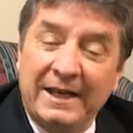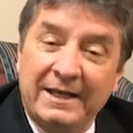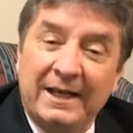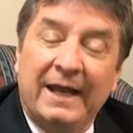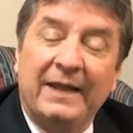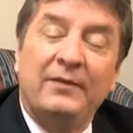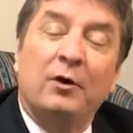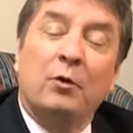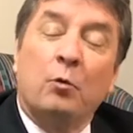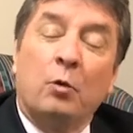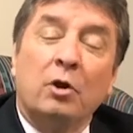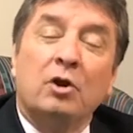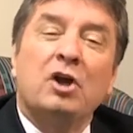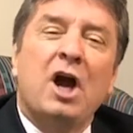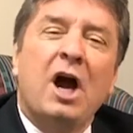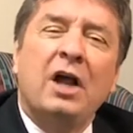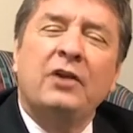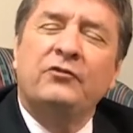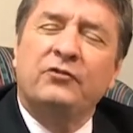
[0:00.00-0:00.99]
There were
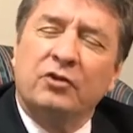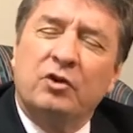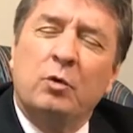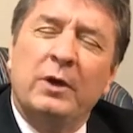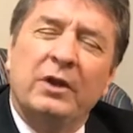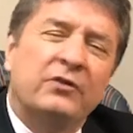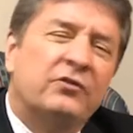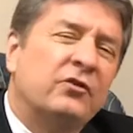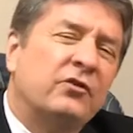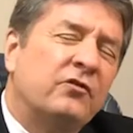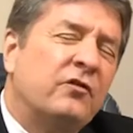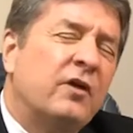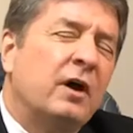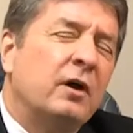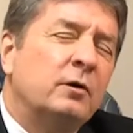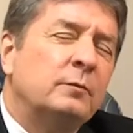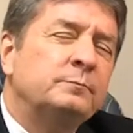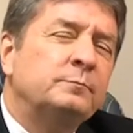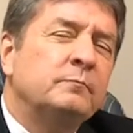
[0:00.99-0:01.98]
consequences, though.
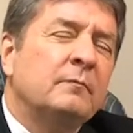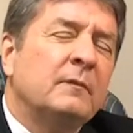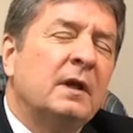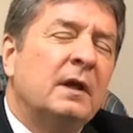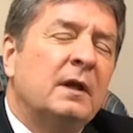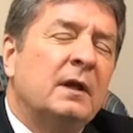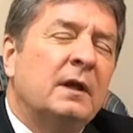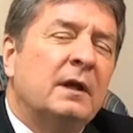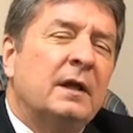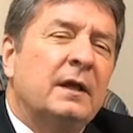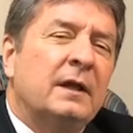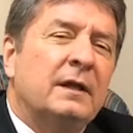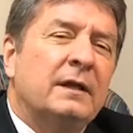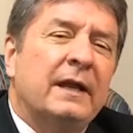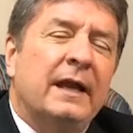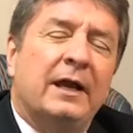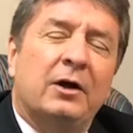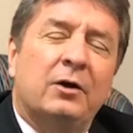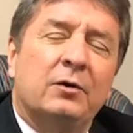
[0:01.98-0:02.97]

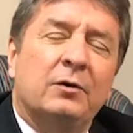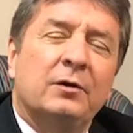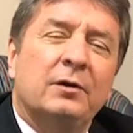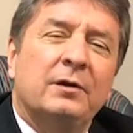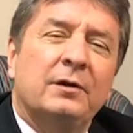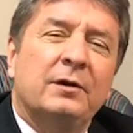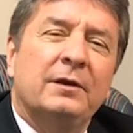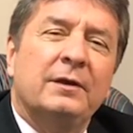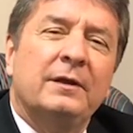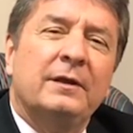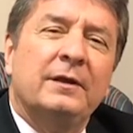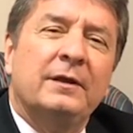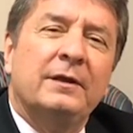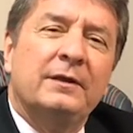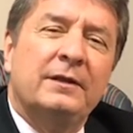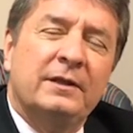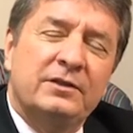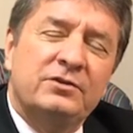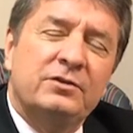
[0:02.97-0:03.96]
Now,
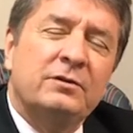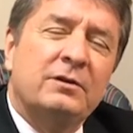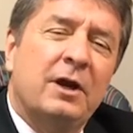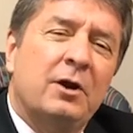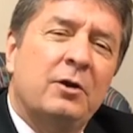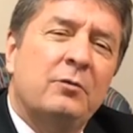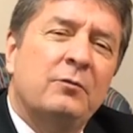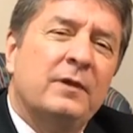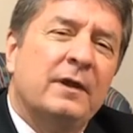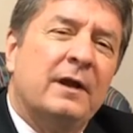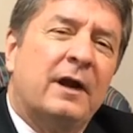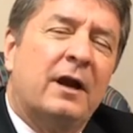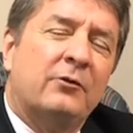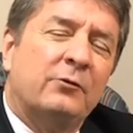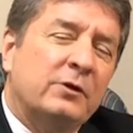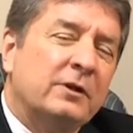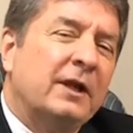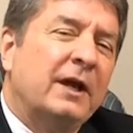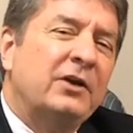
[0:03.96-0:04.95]
did you know that our
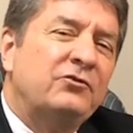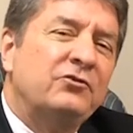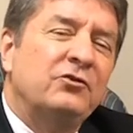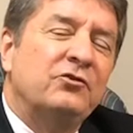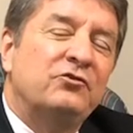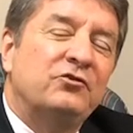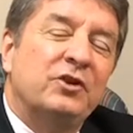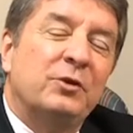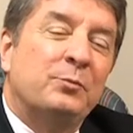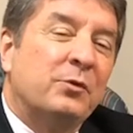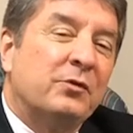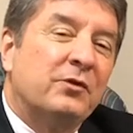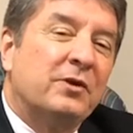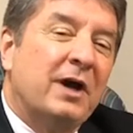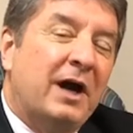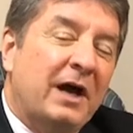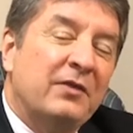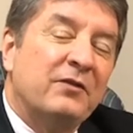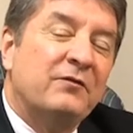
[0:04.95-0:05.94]
relationship with
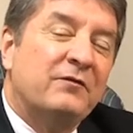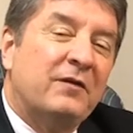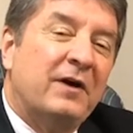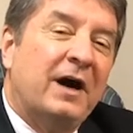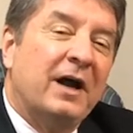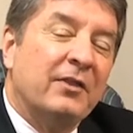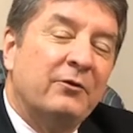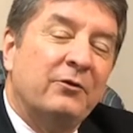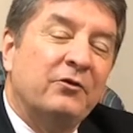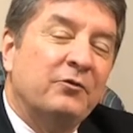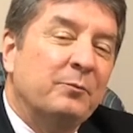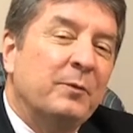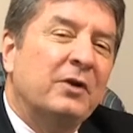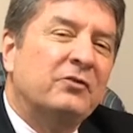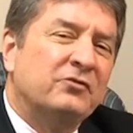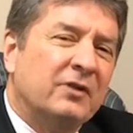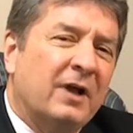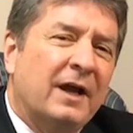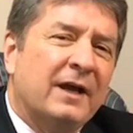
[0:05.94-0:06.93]
God the Father is
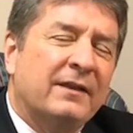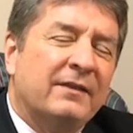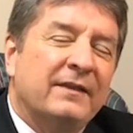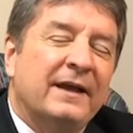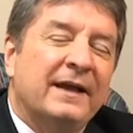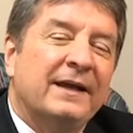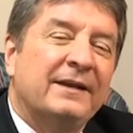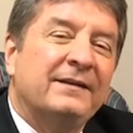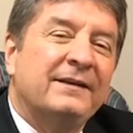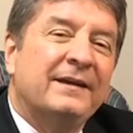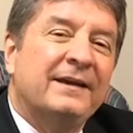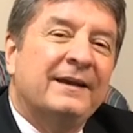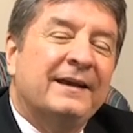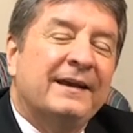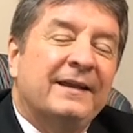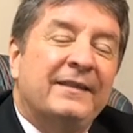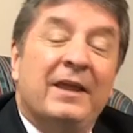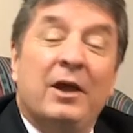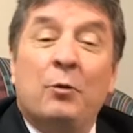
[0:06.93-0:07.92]
much like that?
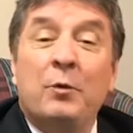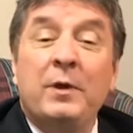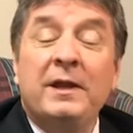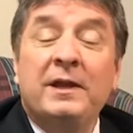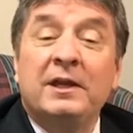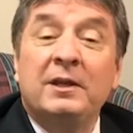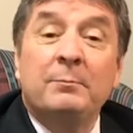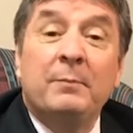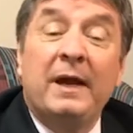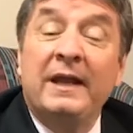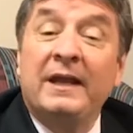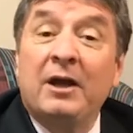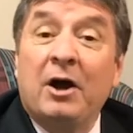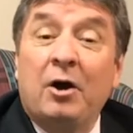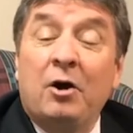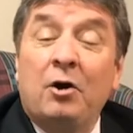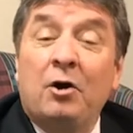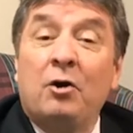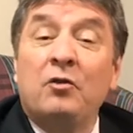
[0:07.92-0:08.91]
That we can make
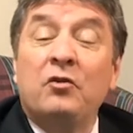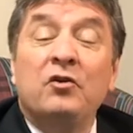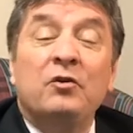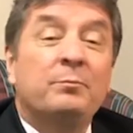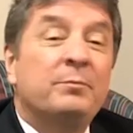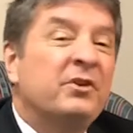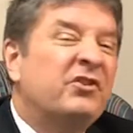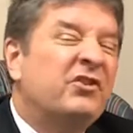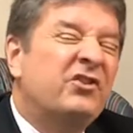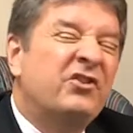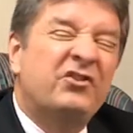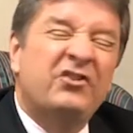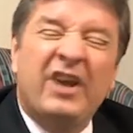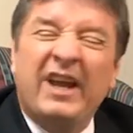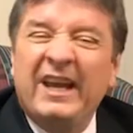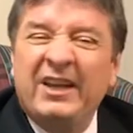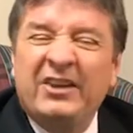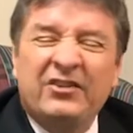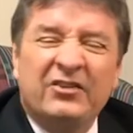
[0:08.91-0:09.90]
all the
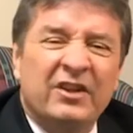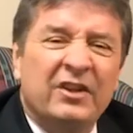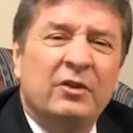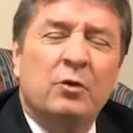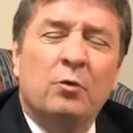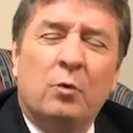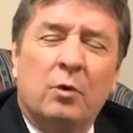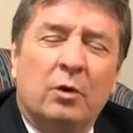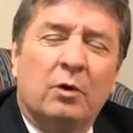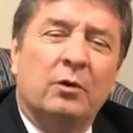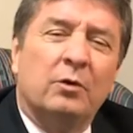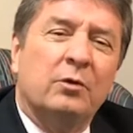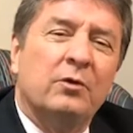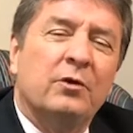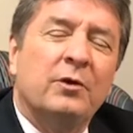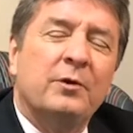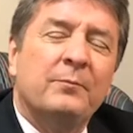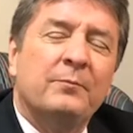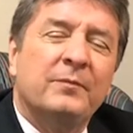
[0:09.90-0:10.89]
mistakes in the
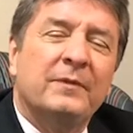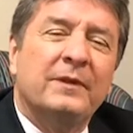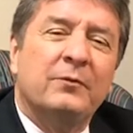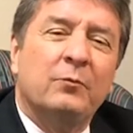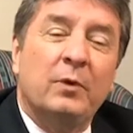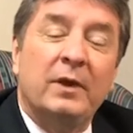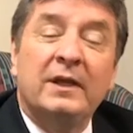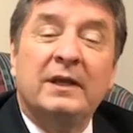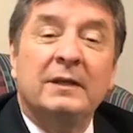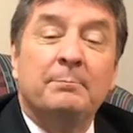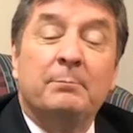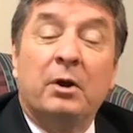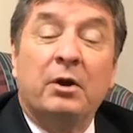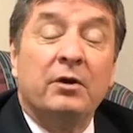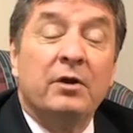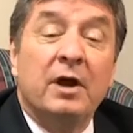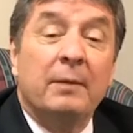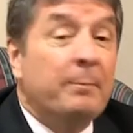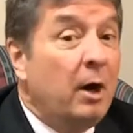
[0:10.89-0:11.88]
world, we can
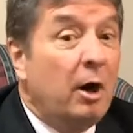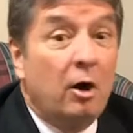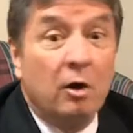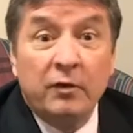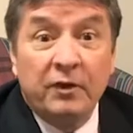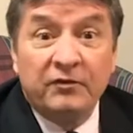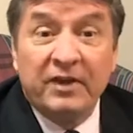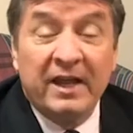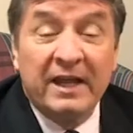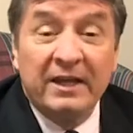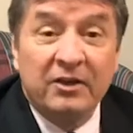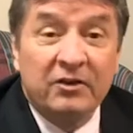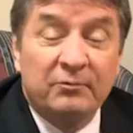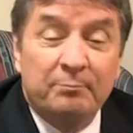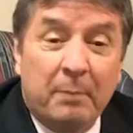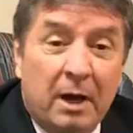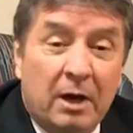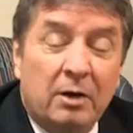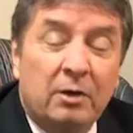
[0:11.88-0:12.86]
burn up all the tennis
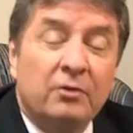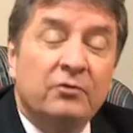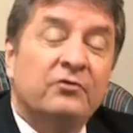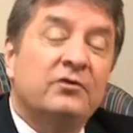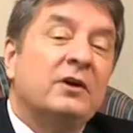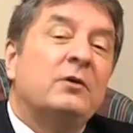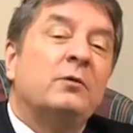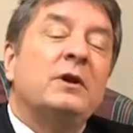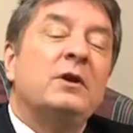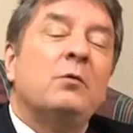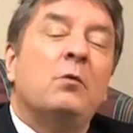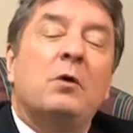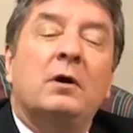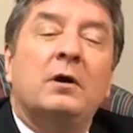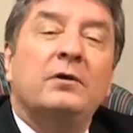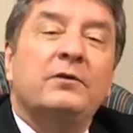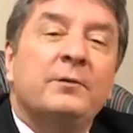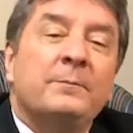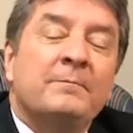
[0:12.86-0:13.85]
balls that we want,